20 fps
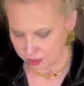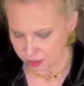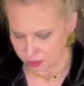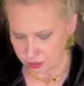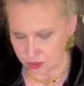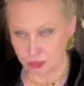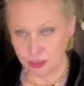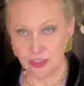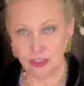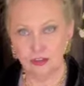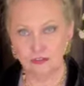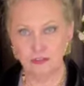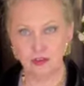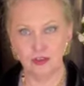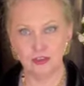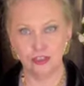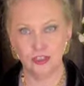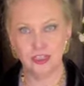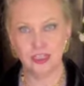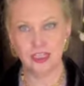
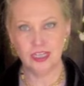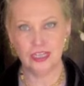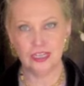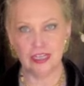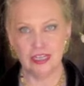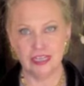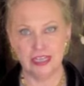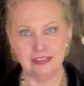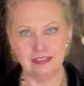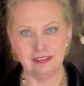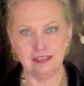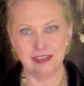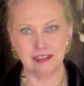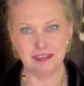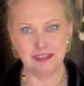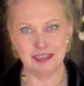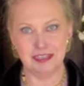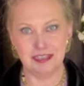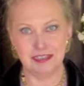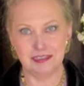Givenchy
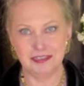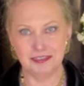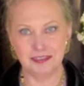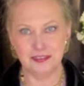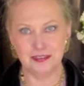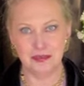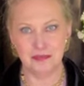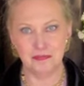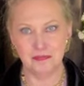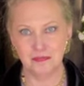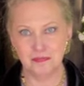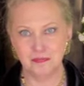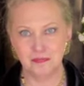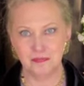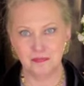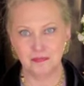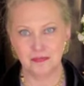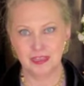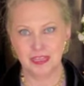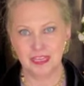Ysatis.
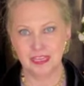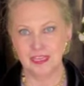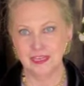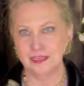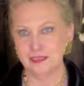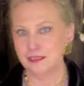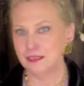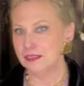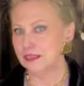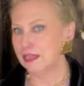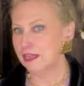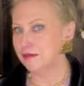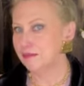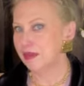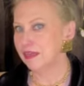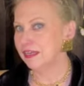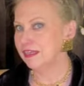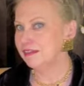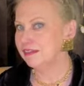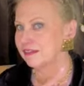You like my
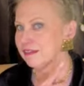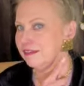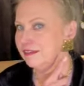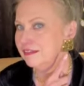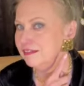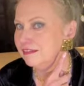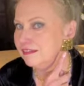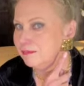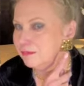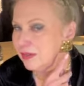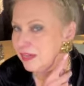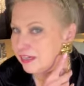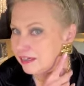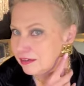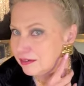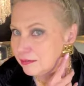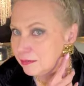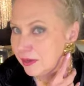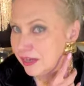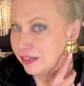Ysatis,
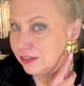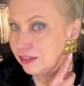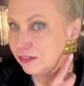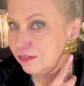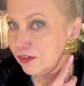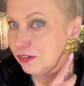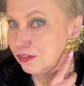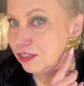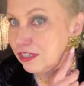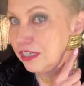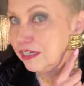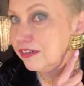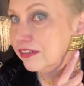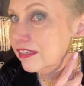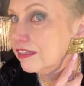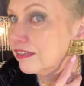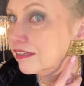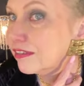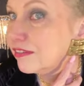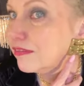my Givenchy
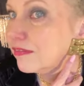earrings?